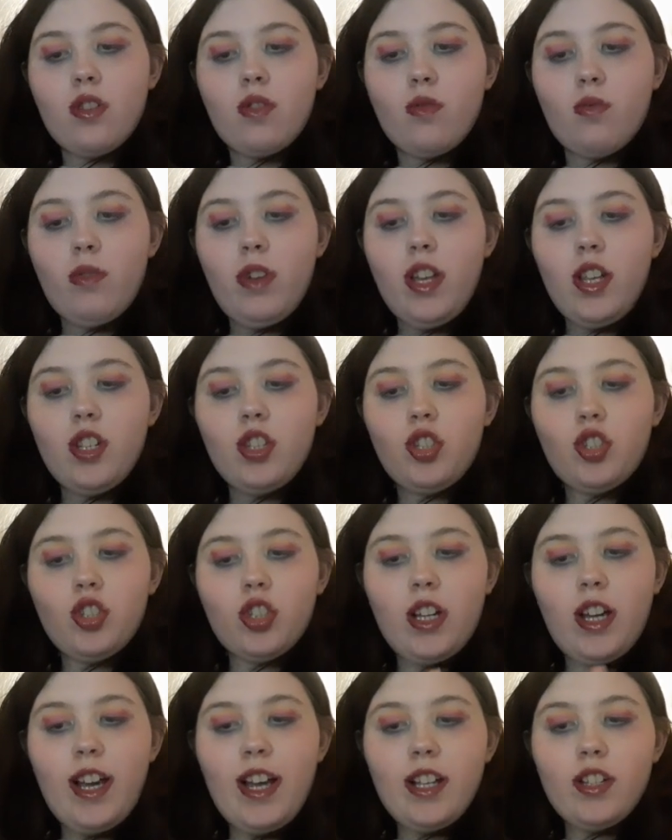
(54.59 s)

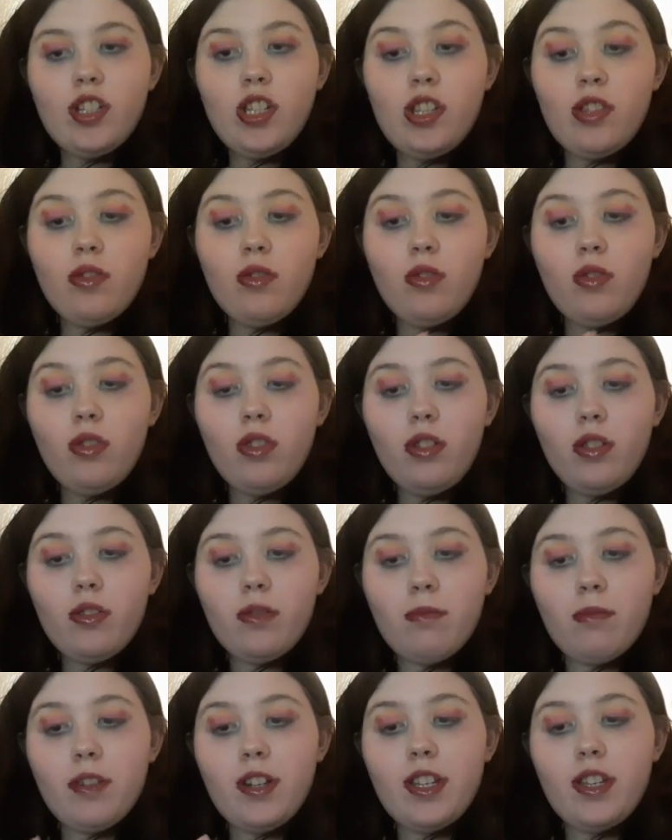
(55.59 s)
which I actually thought
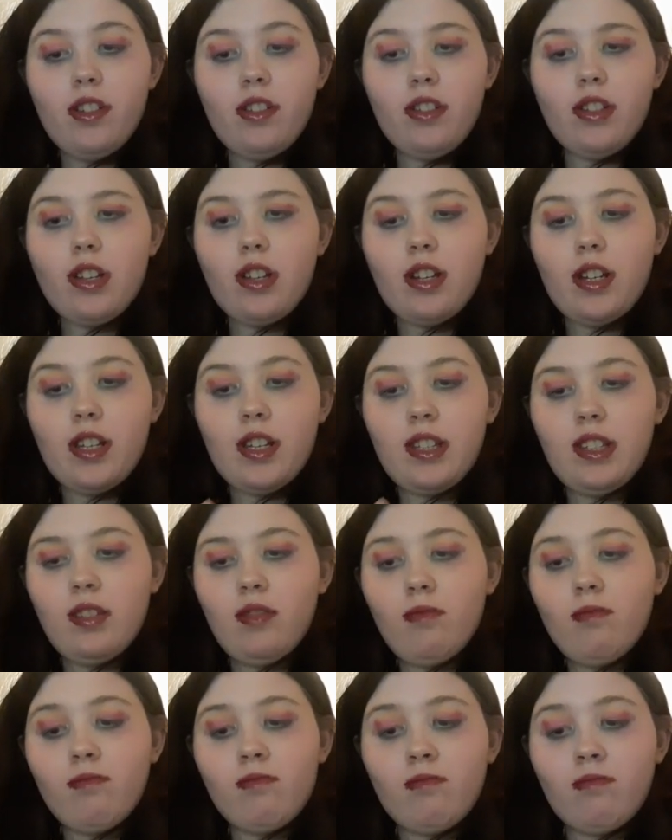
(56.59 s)
looked pretty good. I
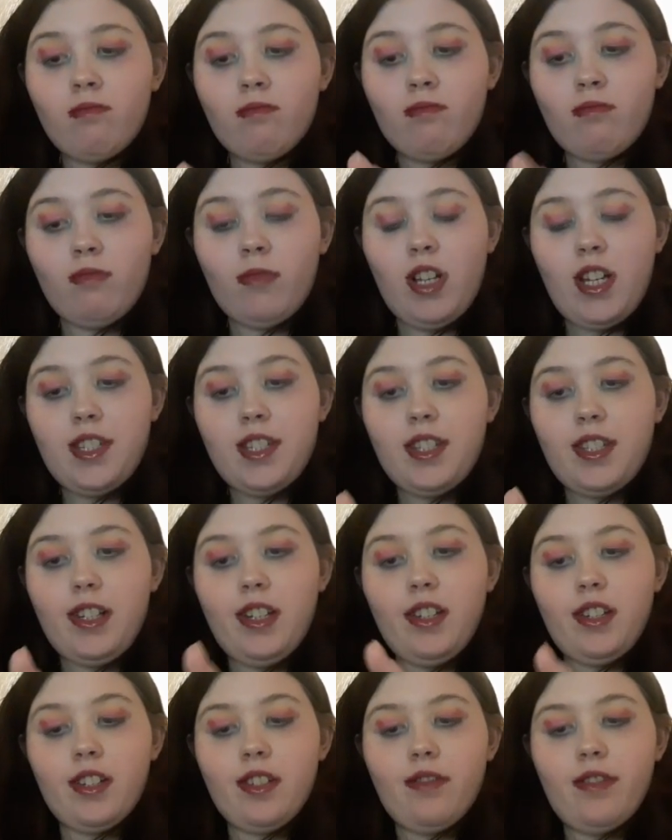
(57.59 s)
liked the
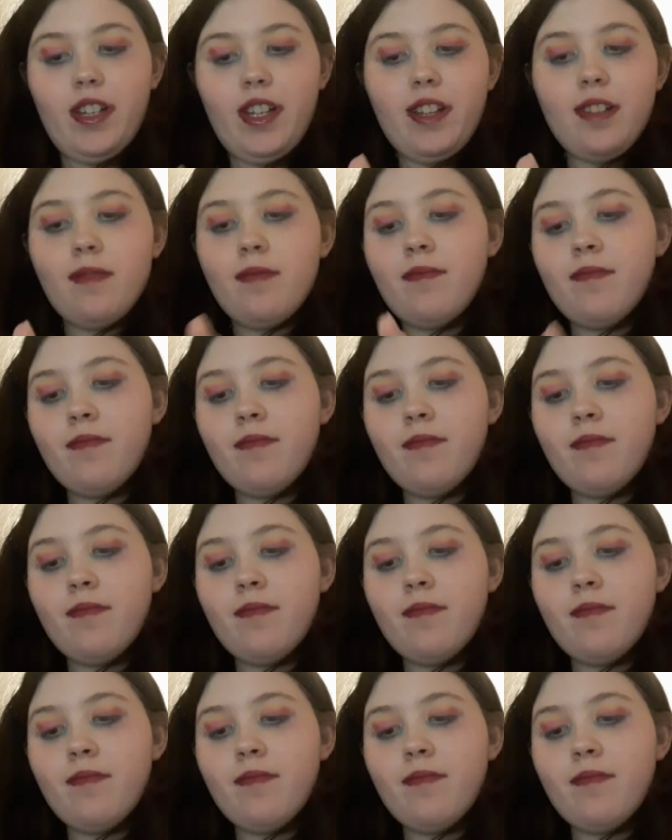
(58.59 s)
look of it.